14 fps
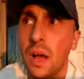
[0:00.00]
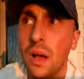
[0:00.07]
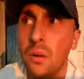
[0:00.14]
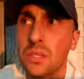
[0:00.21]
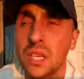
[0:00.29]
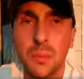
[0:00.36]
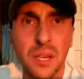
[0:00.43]
I
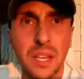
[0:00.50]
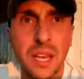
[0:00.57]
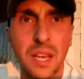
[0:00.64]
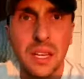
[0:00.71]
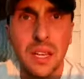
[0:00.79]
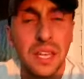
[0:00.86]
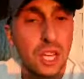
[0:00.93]
was able to
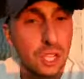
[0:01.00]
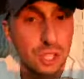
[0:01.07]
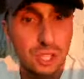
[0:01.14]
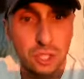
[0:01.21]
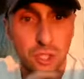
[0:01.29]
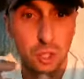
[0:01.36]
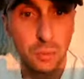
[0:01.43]
kind of like
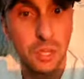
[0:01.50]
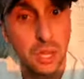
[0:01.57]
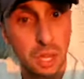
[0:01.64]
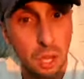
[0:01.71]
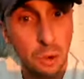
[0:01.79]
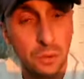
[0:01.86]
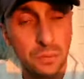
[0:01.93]
assume a
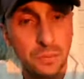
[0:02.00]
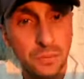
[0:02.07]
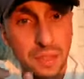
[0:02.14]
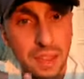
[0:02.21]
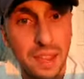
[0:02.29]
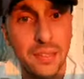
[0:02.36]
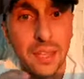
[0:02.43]
loan
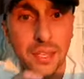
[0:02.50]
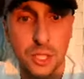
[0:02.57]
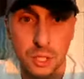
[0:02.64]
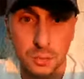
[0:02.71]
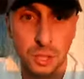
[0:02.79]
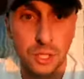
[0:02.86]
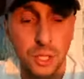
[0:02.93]
and then
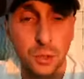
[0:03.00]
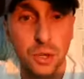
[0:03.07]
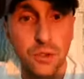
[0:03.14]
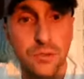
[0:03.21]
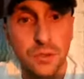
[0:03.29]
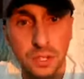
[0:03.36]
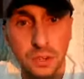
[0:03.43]
just bring
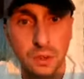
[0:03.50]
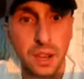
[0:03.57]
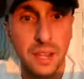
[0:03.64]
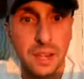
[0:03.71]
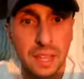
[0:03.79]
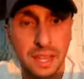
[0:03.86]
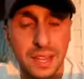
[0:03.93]
250 grand
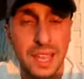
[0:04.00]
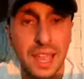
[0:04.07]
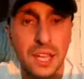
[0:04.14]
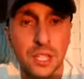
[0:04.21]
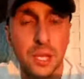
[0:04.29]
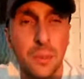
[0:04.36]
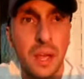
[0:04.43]
and kind of
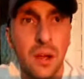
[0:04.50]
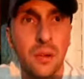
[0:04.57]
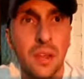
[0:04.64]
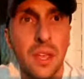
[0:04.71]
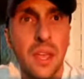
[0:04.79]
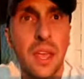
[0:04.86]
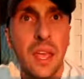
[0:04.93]
cash him out.
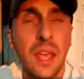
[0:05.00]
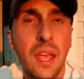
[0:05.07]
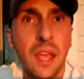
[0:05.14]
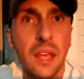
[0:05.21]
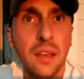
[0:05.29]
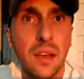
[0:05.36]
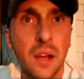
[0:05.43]

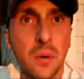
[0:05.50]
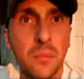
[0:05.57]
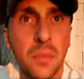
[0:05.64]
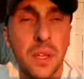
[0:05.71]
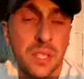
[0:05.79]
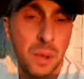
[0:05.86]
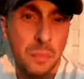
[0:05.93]
And um,
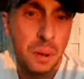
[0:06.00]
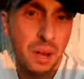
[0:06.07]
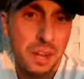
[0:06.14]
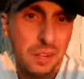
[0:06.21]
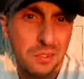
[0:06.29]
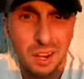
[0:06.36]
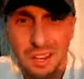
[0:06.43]
that's my buddy,
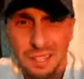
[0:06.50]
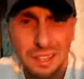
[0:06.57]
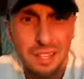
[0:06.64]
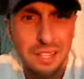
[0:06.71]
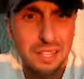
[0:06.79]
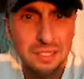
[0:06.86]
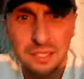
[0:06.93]
right?
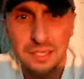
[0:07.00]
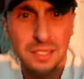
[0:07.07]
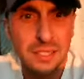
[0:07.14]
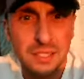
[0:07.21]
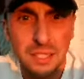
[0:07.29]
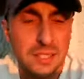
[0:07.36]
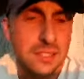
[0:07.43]
Like he's,
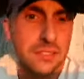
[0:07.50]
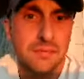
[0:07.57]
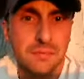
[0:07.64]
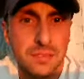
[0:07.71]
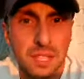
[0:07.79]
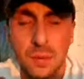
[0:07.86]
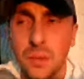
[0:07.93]
he's going to
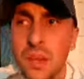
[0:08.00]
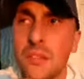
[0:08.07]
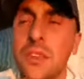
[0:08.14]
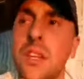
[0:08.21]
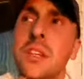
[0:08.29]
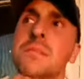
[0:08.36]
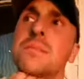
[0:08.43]
tell me
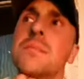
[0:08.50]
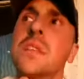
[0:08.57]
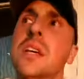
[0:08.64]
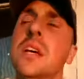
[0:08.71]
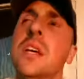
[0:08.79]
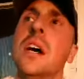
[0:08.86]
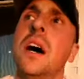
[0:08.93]
everything.
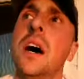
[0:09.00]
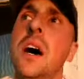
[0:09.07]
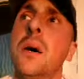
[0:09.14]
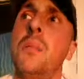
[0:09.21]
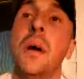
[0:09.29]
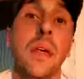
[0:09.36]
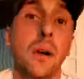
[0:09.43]

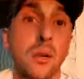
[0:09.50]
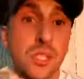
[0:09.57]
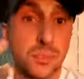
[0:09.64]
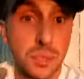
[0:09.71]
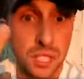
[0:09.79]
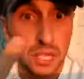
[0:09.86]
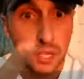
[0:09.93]
Um, and that was
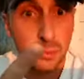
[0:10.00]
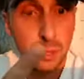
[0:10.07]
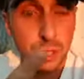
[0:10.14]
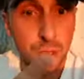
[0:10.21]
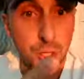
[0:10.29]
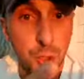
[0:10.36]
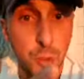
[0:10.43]
mistake number
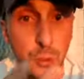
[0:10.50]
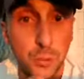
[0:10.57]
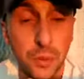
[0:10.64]
two.